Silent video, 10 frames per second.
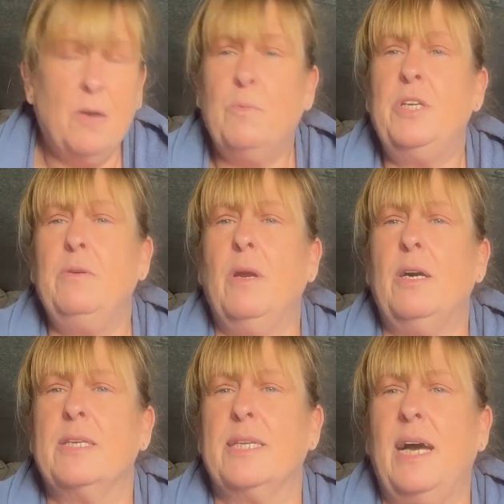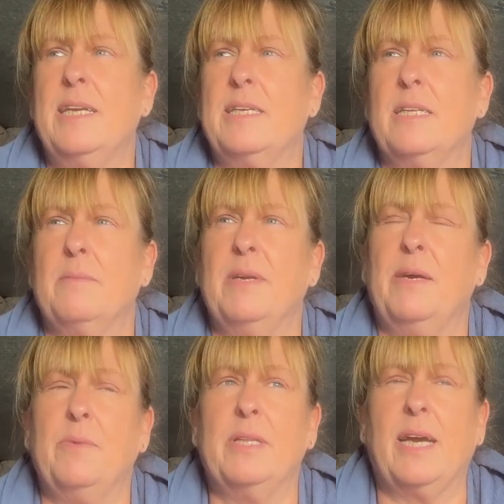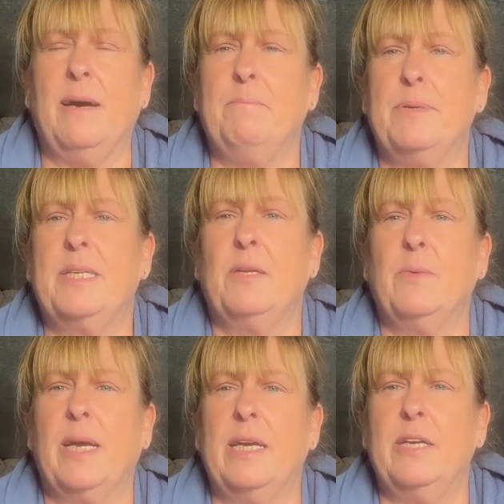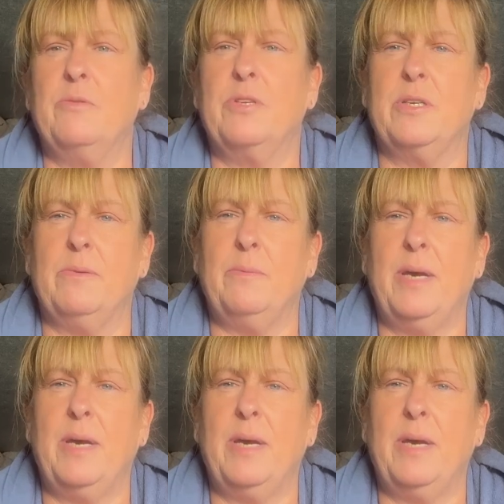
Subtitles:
We do a lot of sites at the minute with the camper till we get used to it.